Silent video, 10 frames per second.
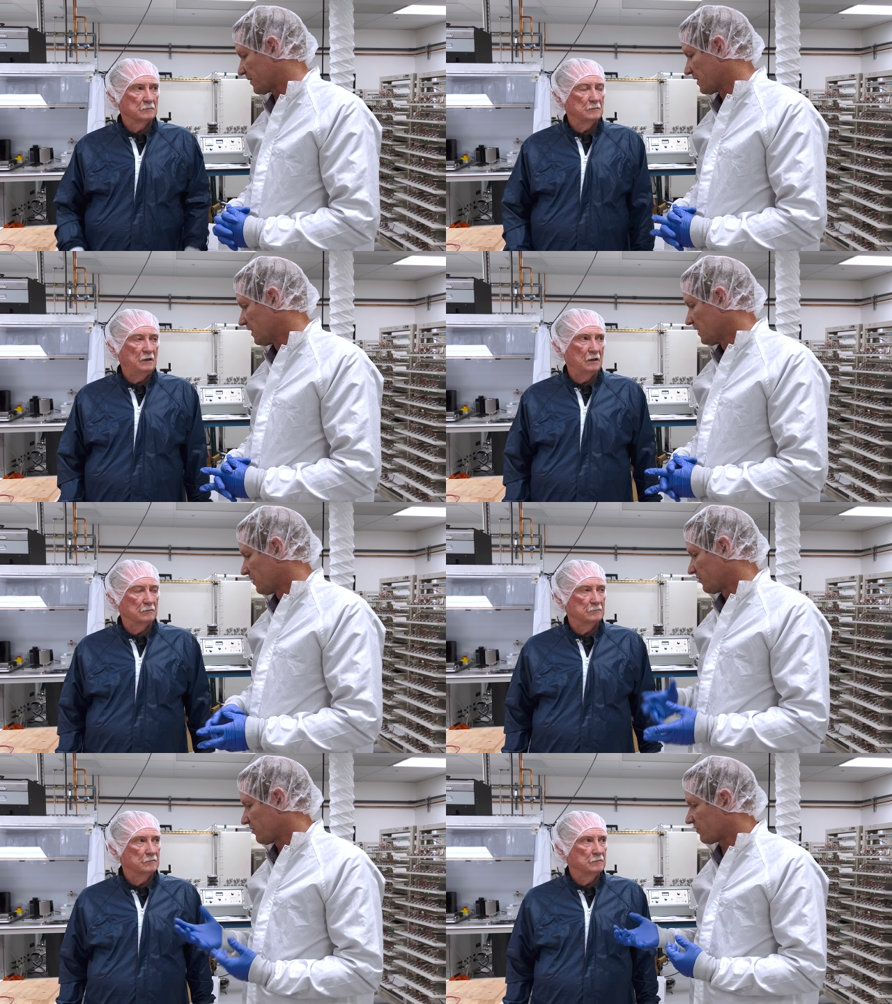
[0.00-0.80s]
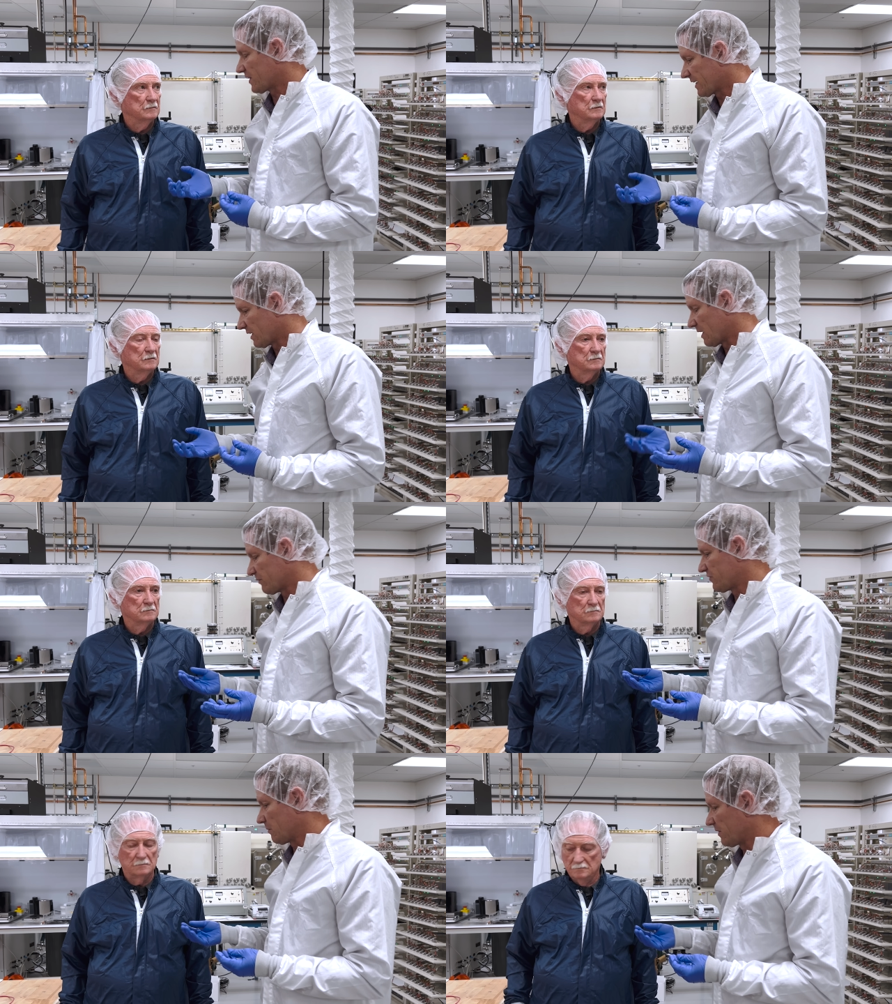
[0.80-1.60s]
Speaker 1: But yeah. see, the cycle life
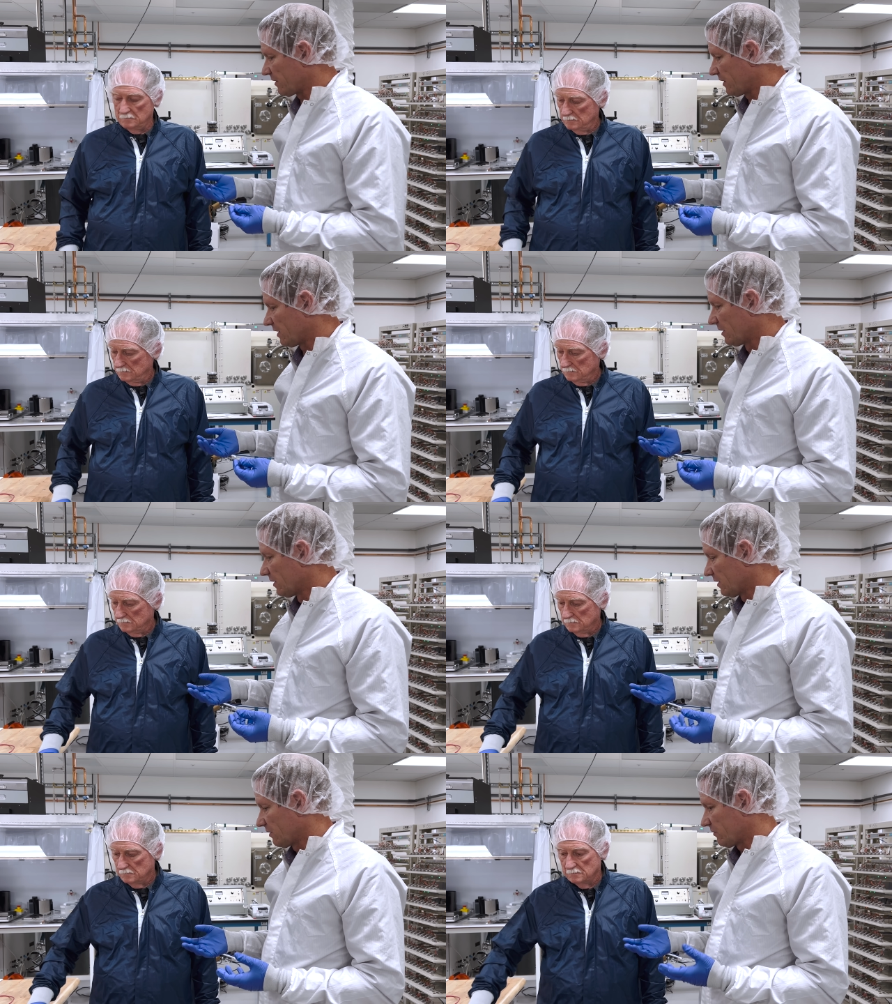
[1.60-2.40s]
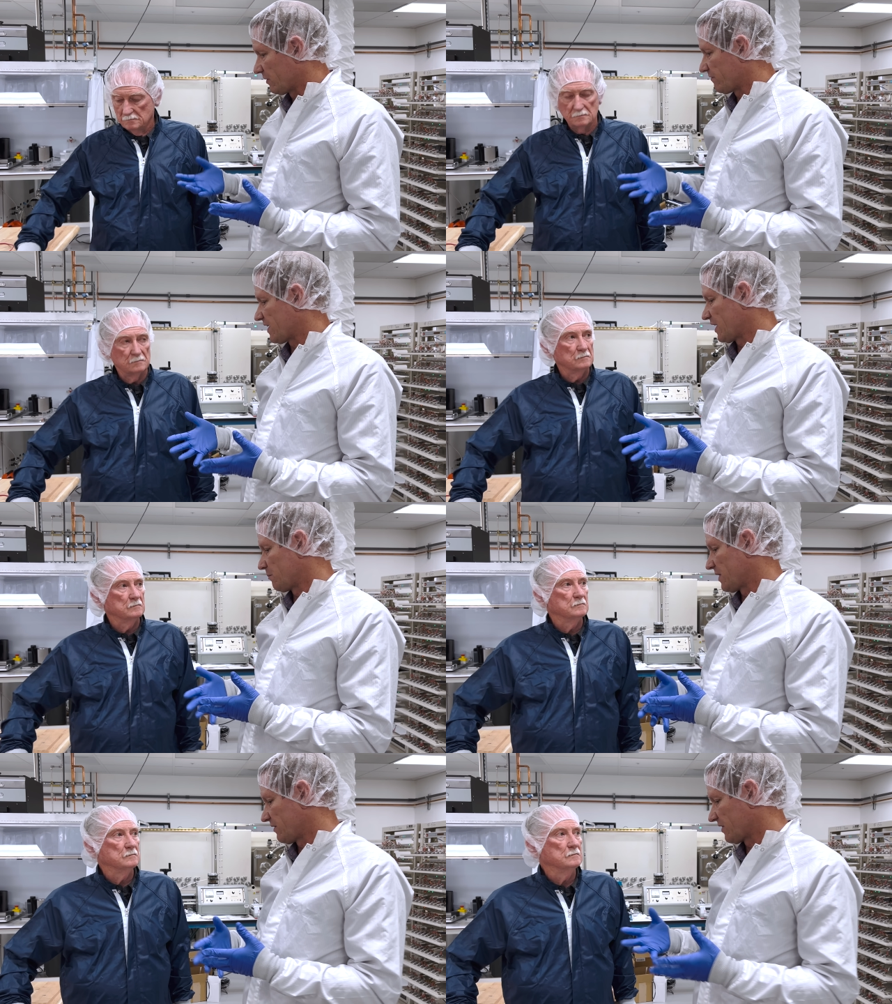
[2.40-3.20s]
is typically
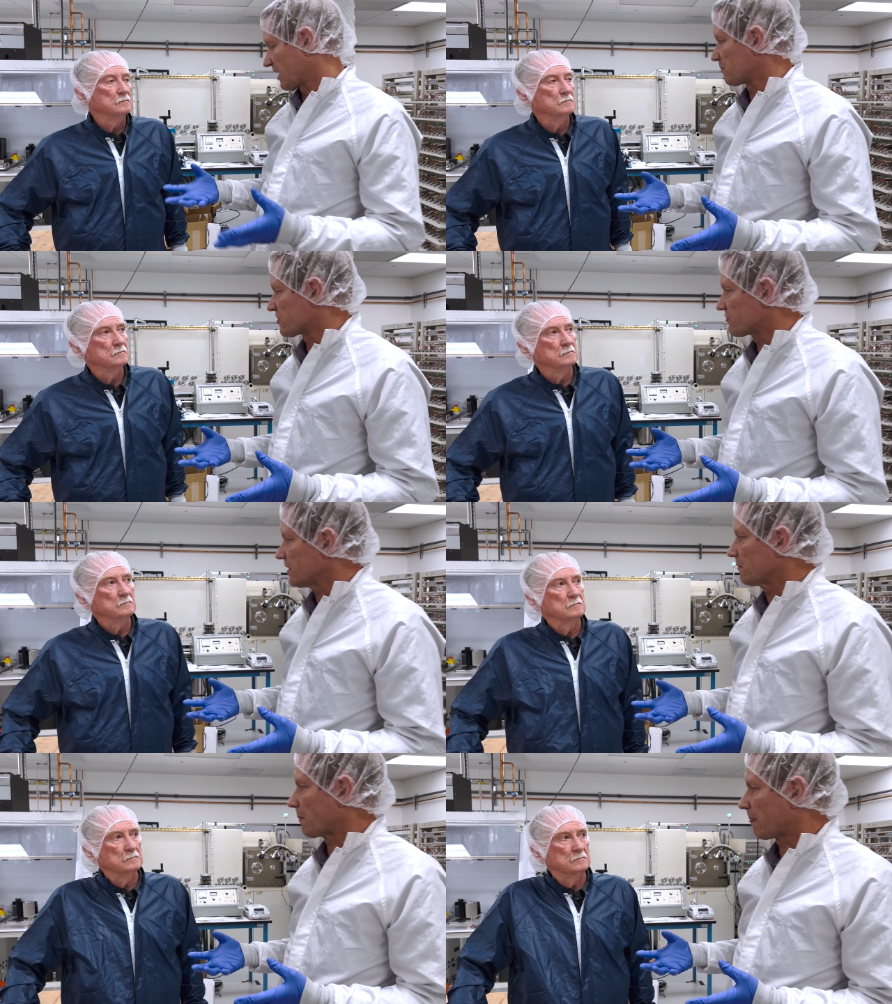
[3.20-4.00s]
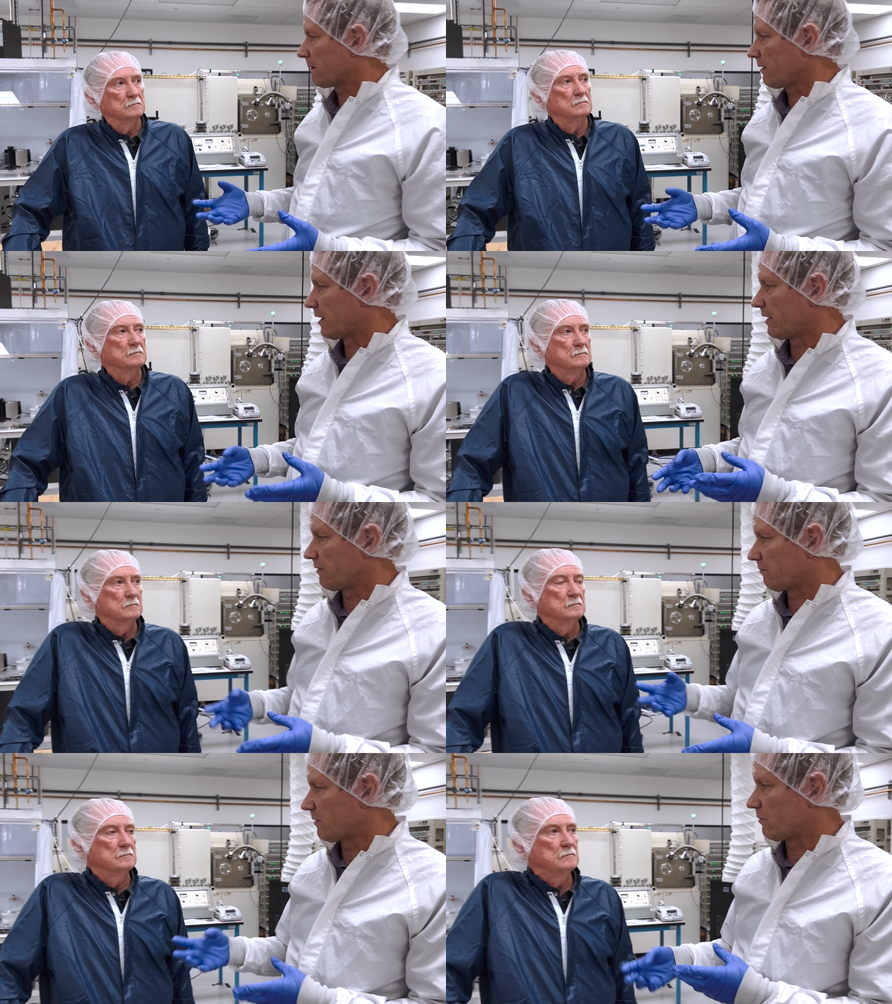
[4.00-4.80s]
defined by the chemistry and
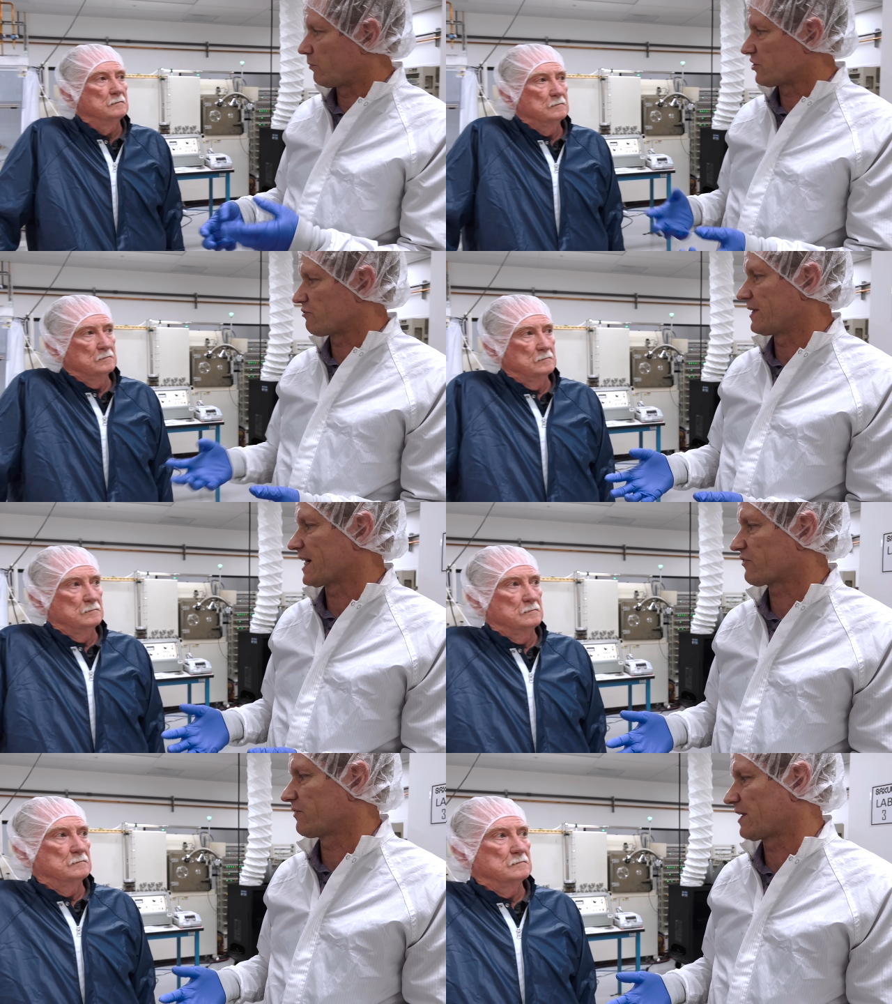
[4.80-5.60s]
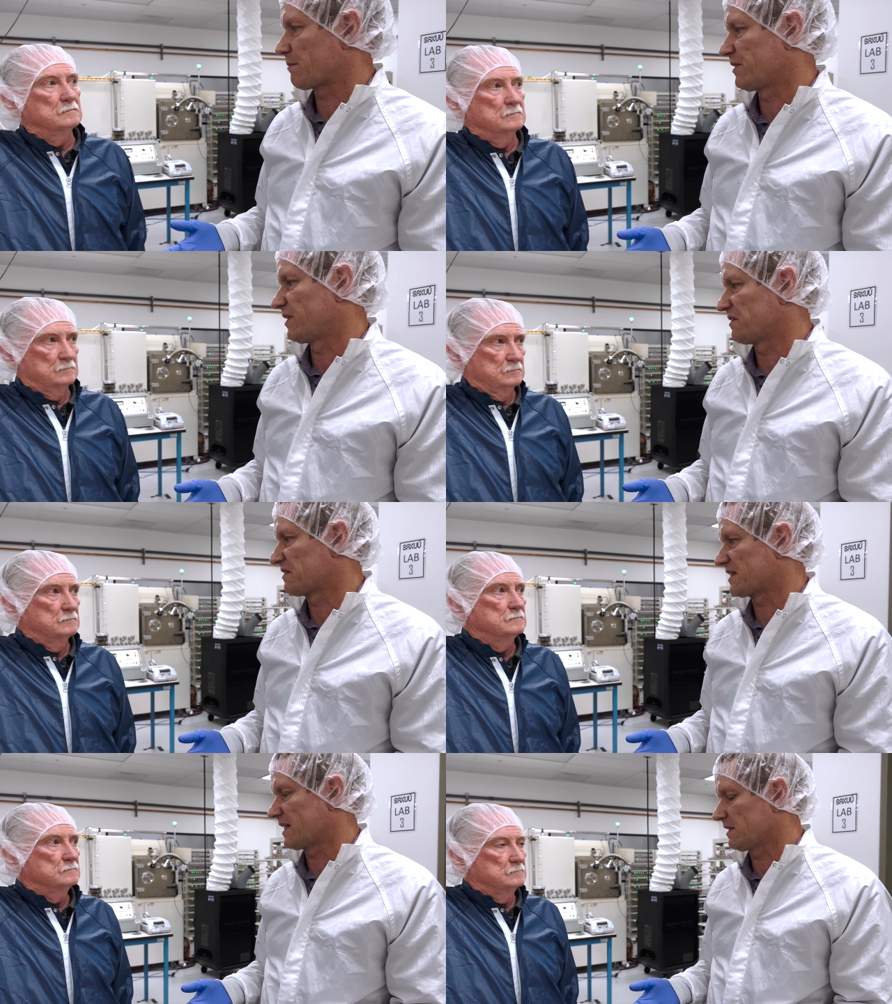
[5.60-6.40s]
which reactions happen in the
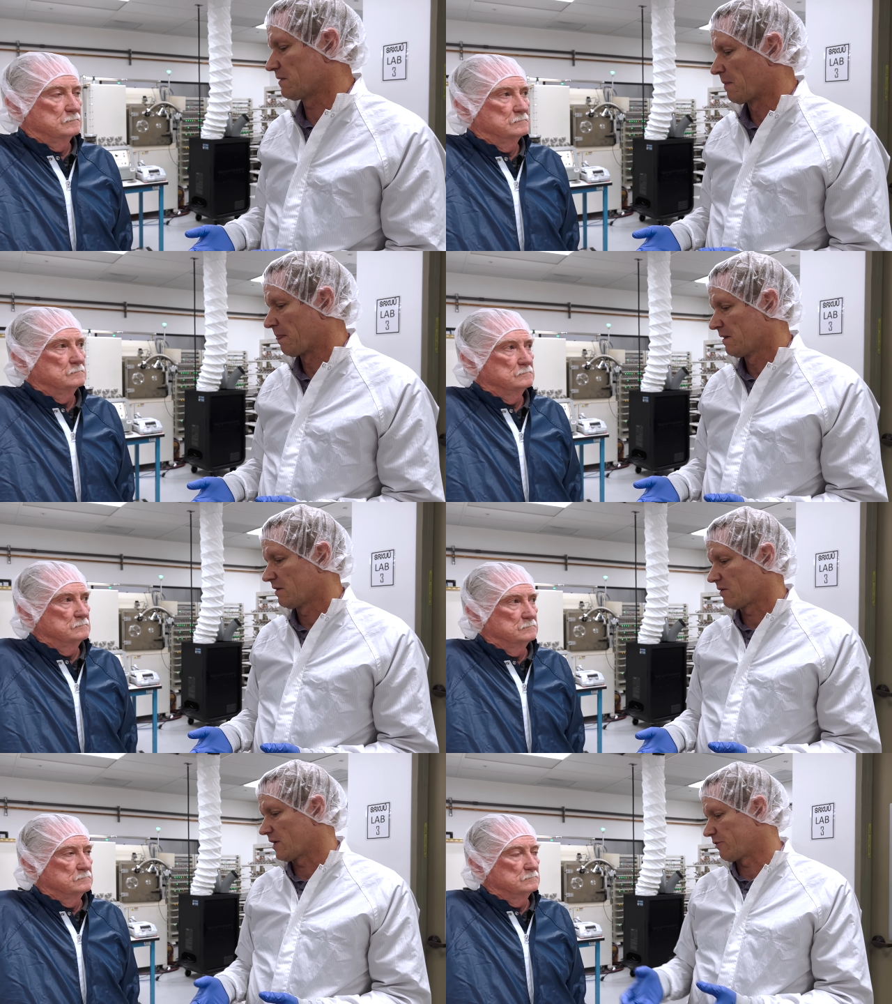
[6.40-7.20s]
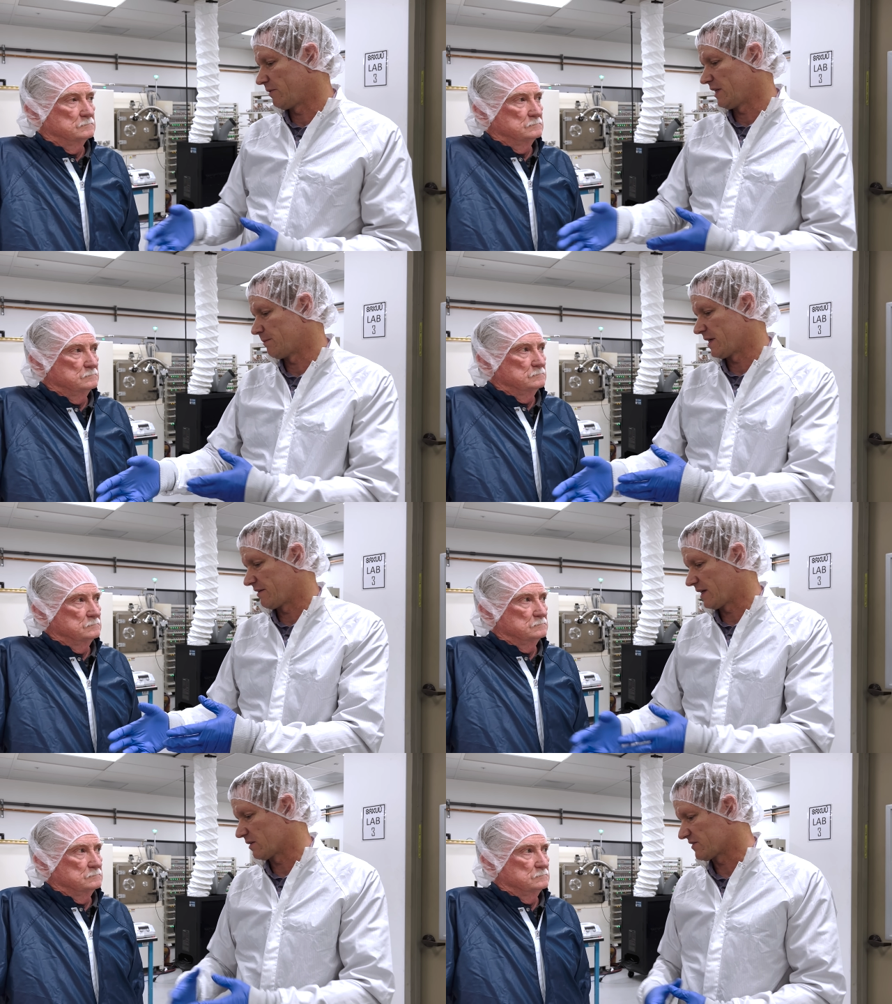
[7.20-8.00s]
cell, not really by
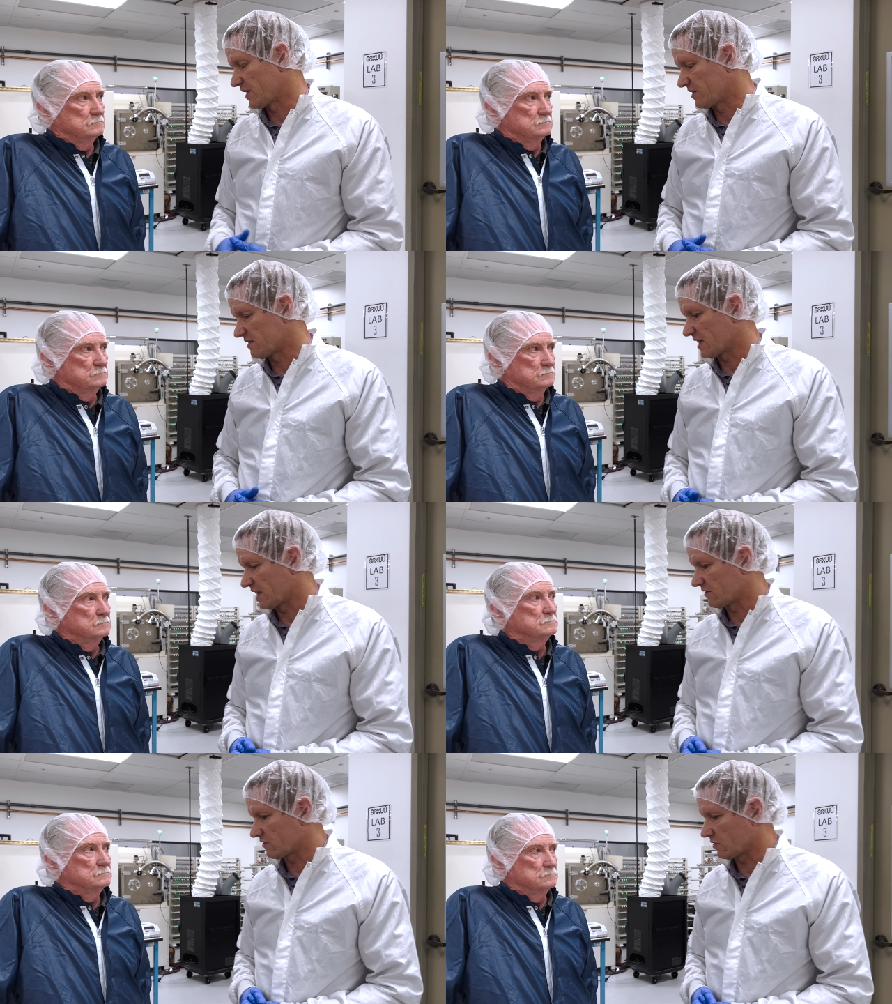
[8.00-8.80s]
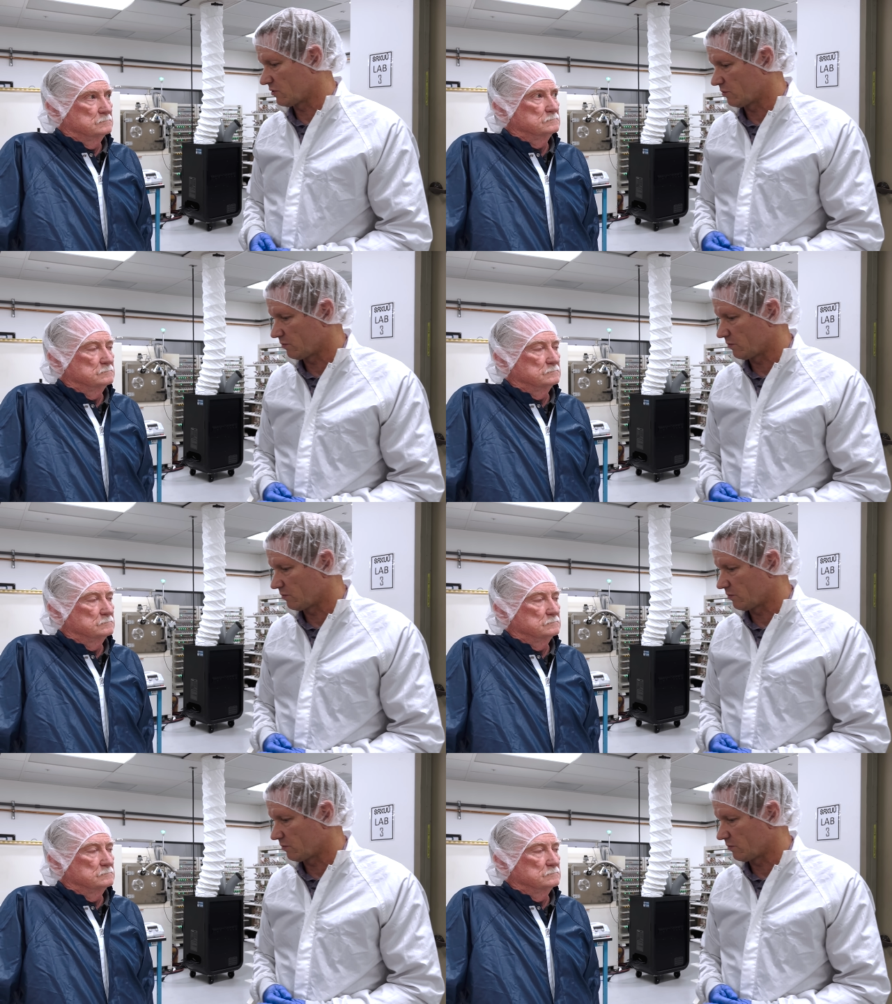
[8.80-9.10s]
the outside design. So